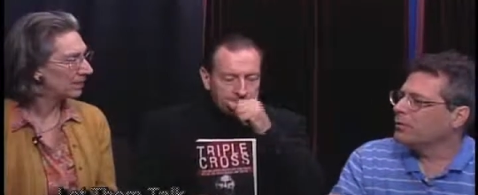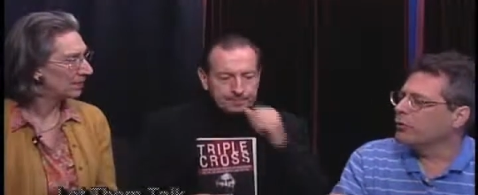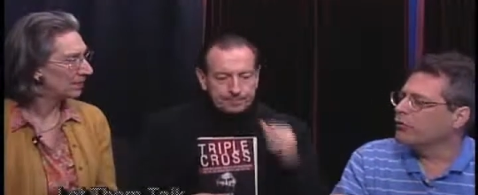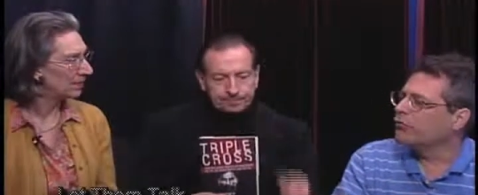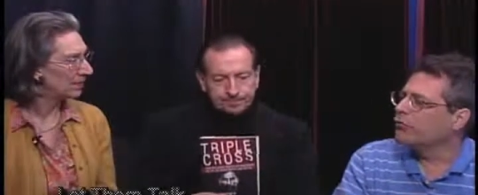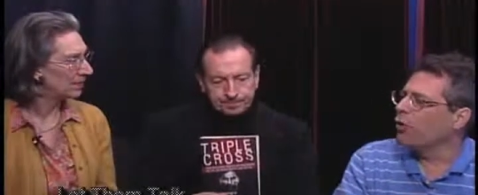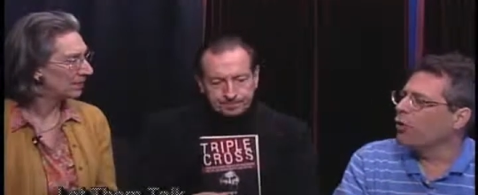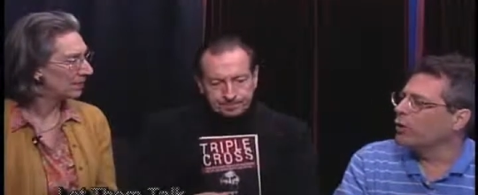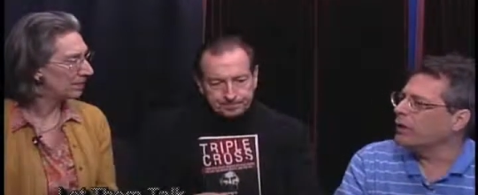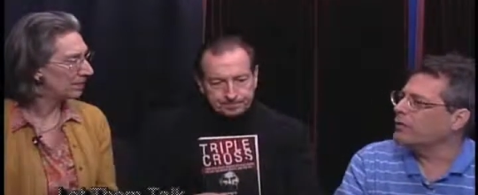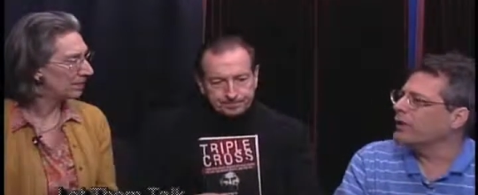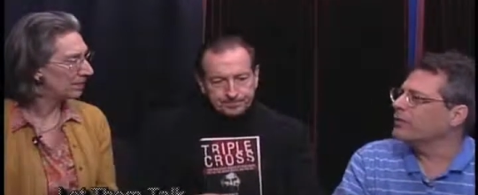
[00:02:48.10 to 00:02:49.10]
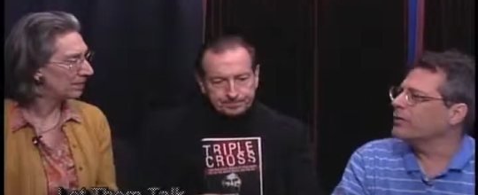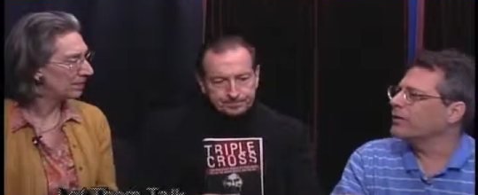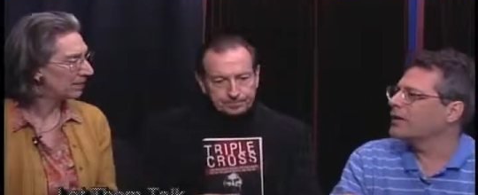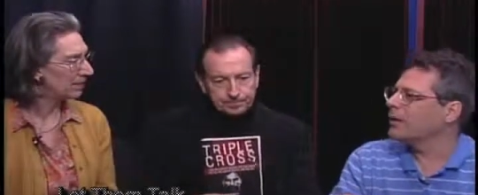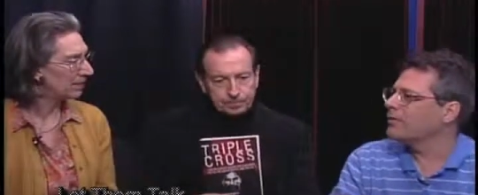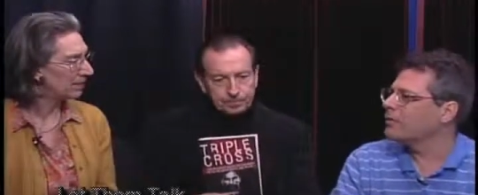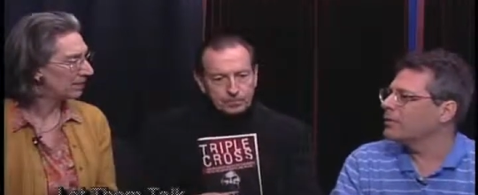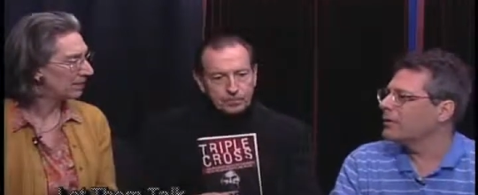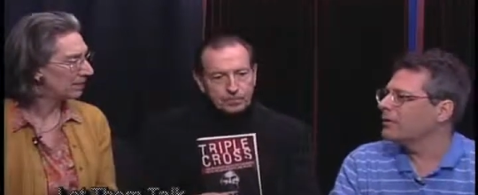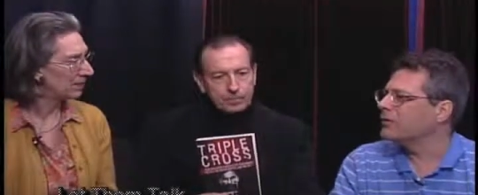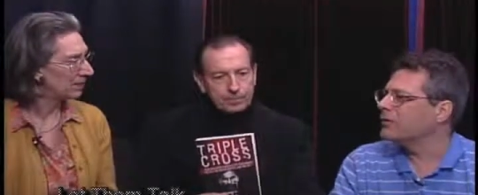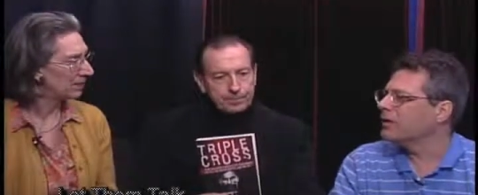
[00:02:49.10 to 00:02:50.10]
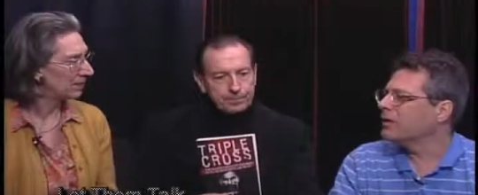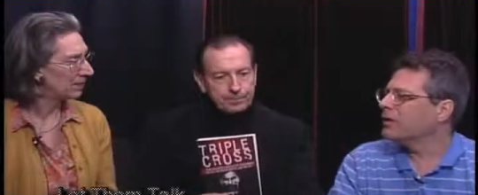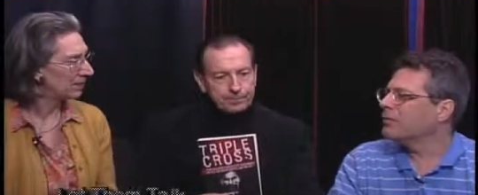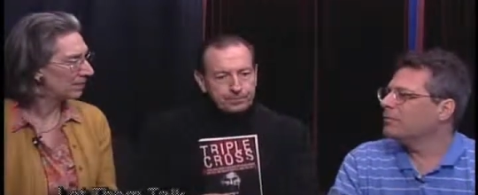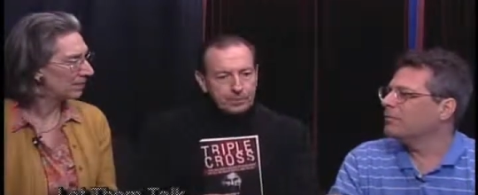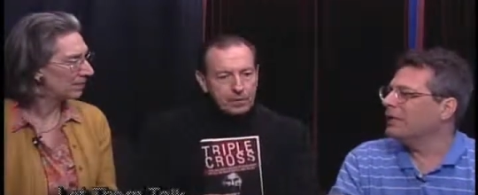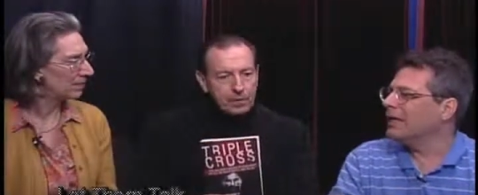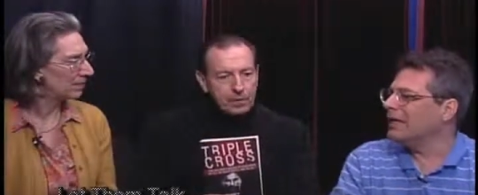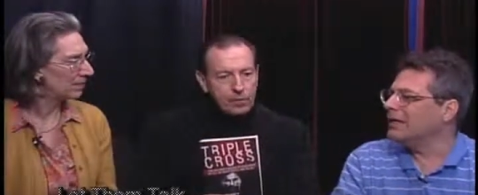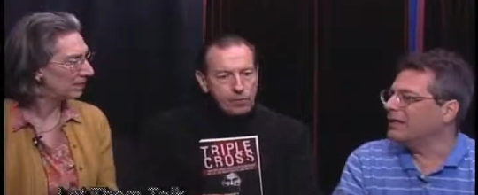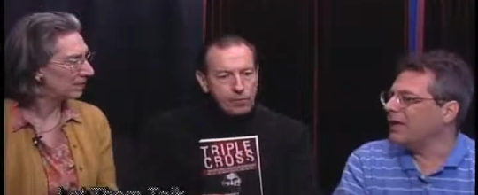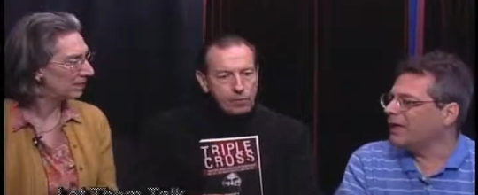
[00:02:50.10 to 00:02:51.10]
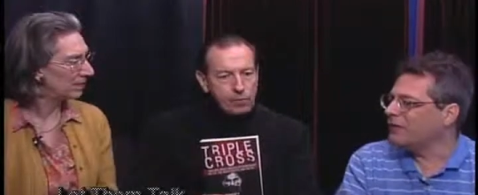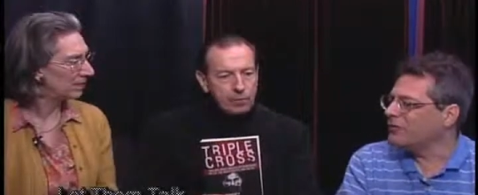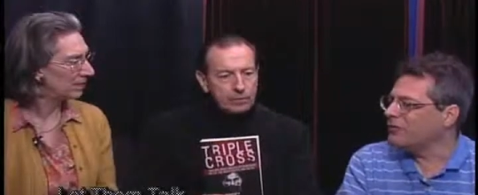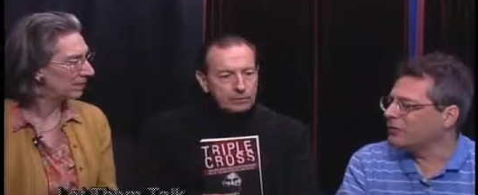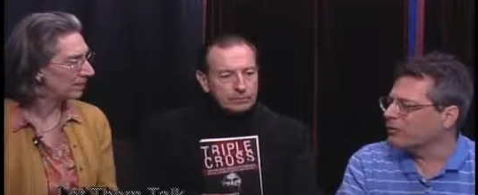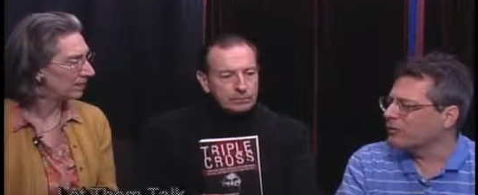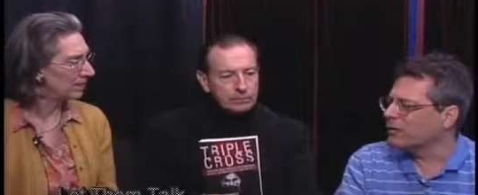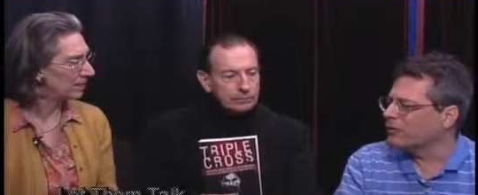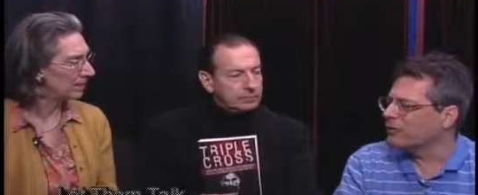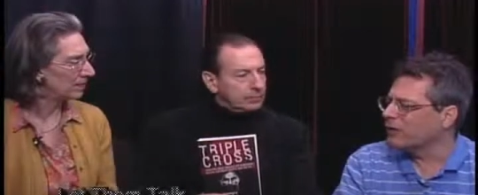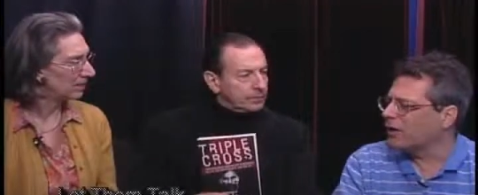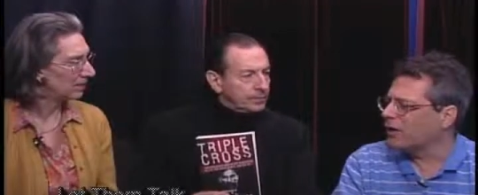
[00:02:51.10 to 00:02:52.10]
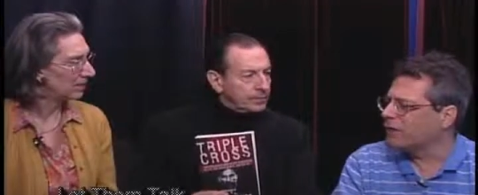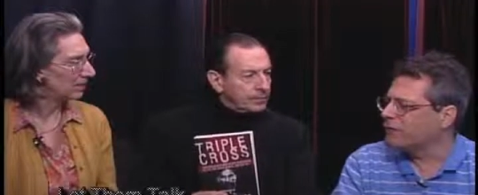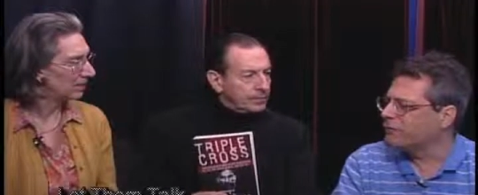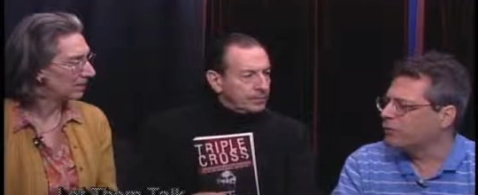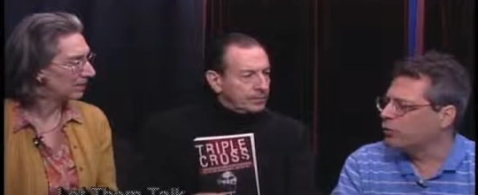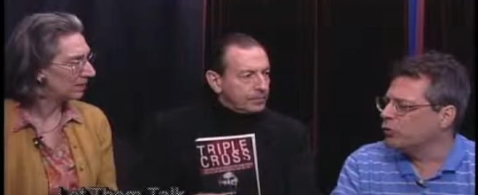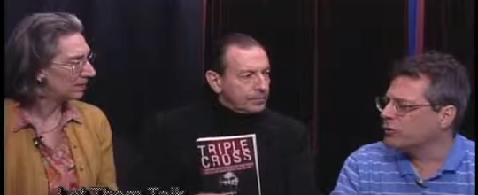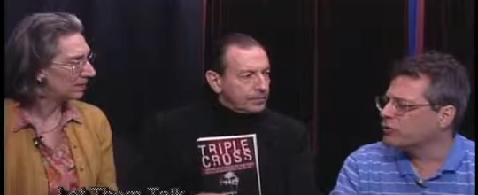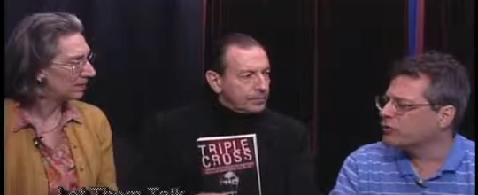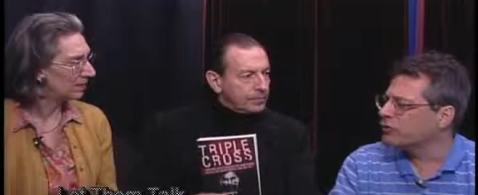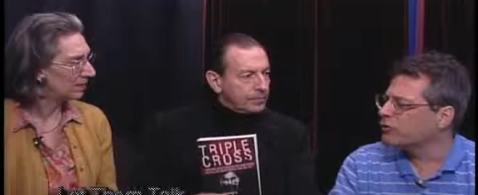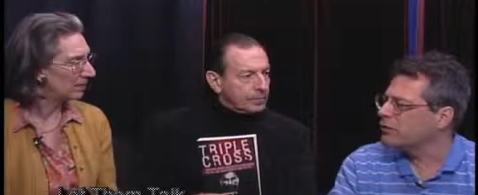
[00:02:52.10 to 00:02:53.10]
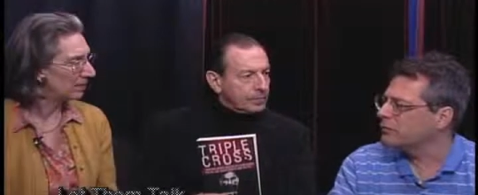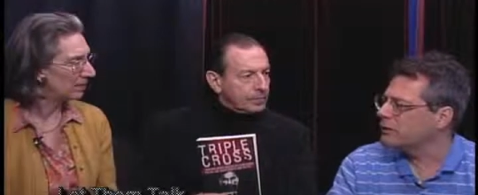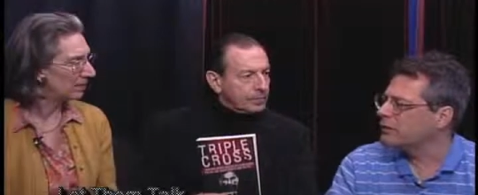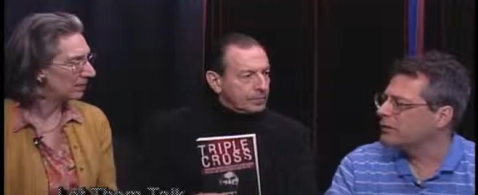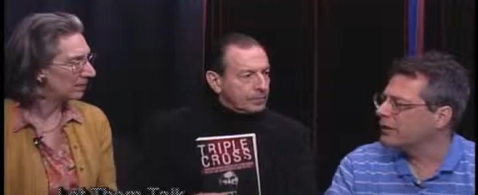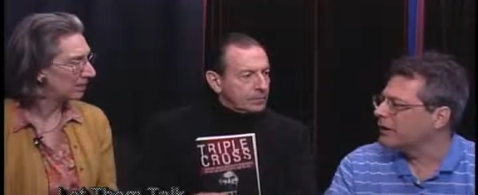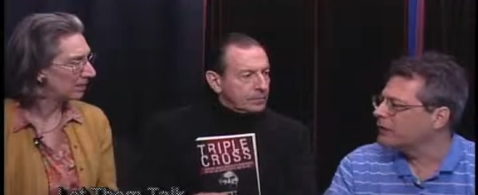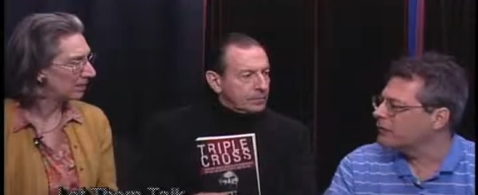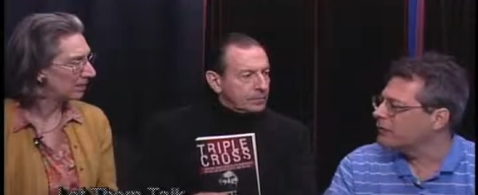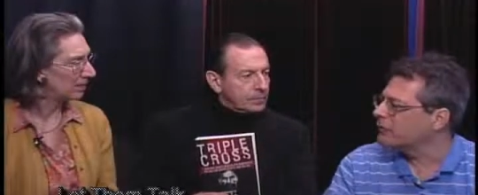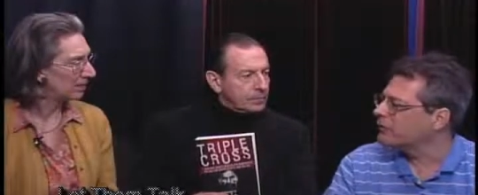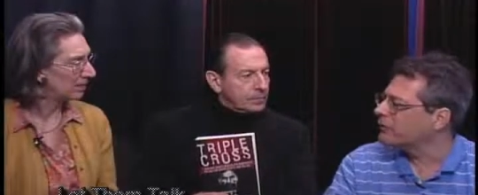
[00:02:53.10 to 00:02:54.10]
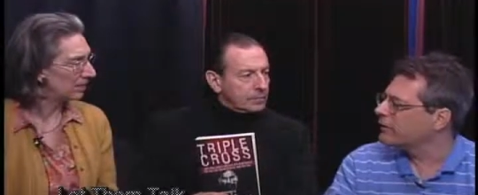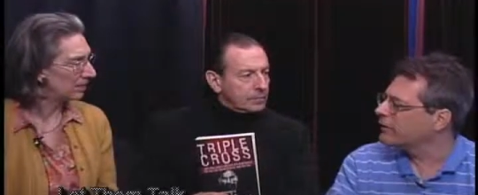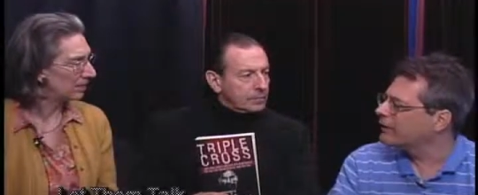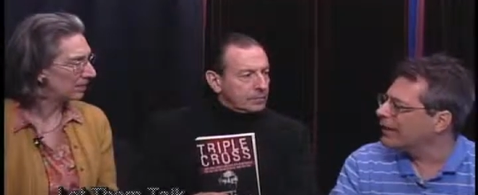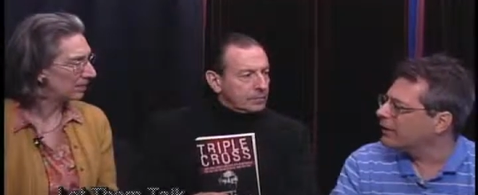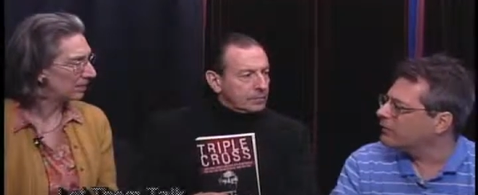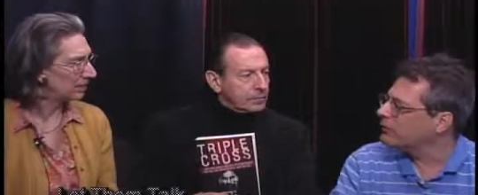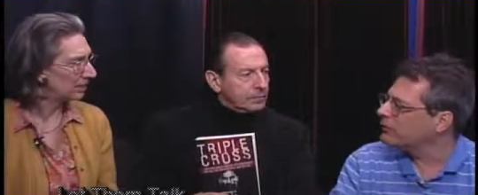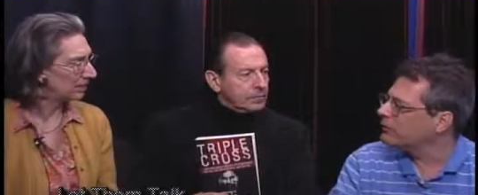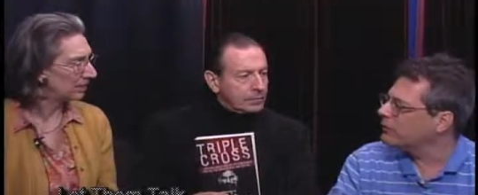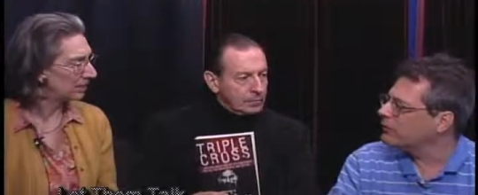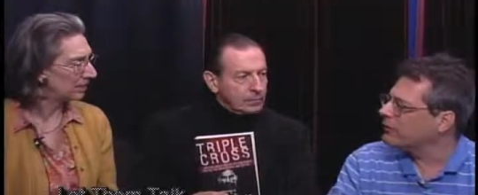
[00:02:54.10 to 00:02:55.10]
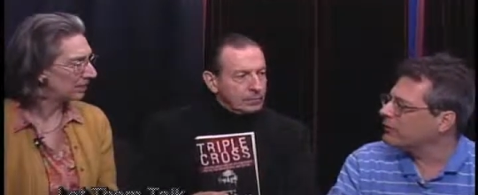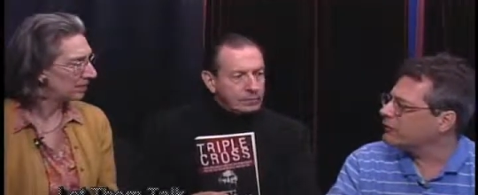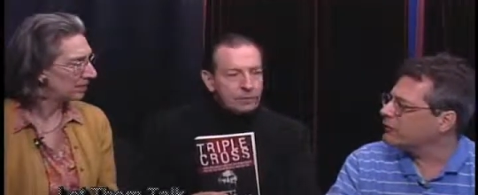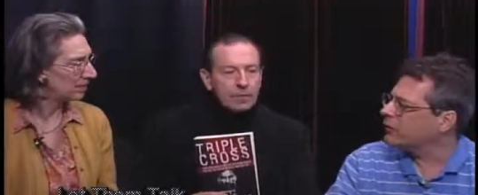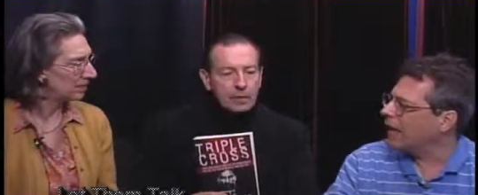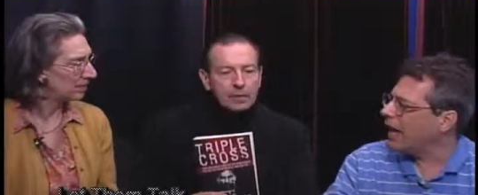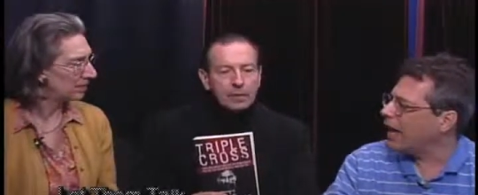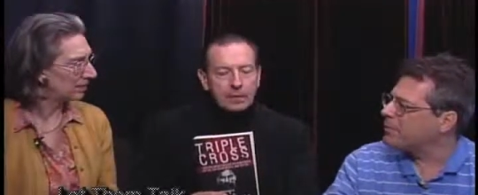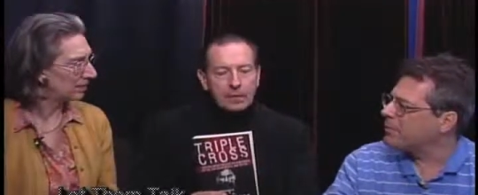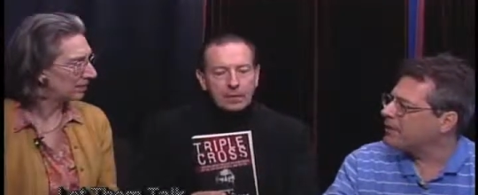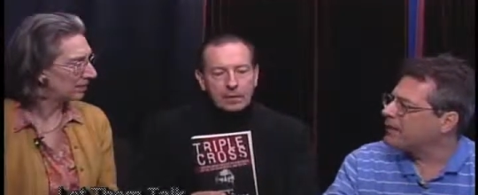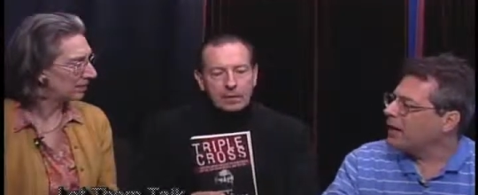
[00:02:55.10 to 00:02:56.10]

Speaker 1: with showing that the government made a series of foolish to criminal errors that allowed this disaster to happen.